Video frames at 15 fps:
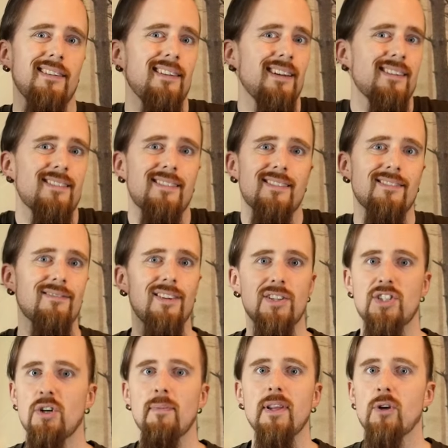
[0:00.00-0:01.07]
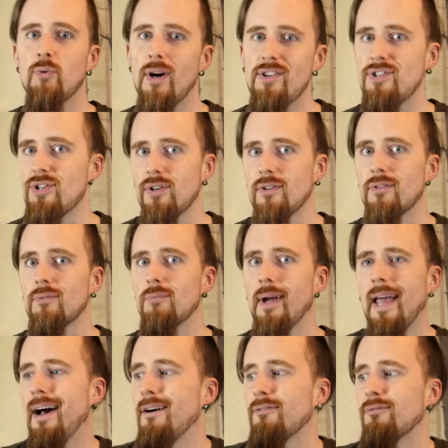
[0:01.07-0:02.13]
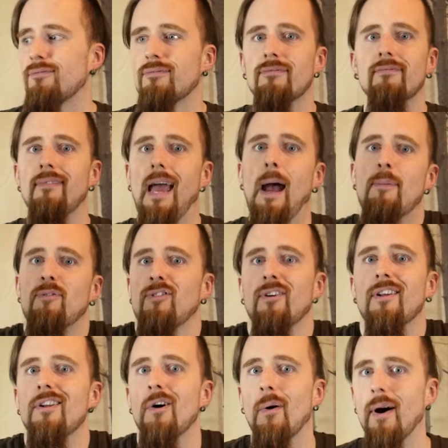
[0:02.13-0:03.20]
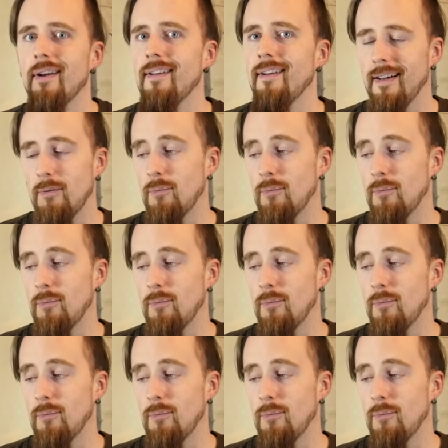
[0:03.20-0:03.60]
there's so many questions. We have absolutely no idea.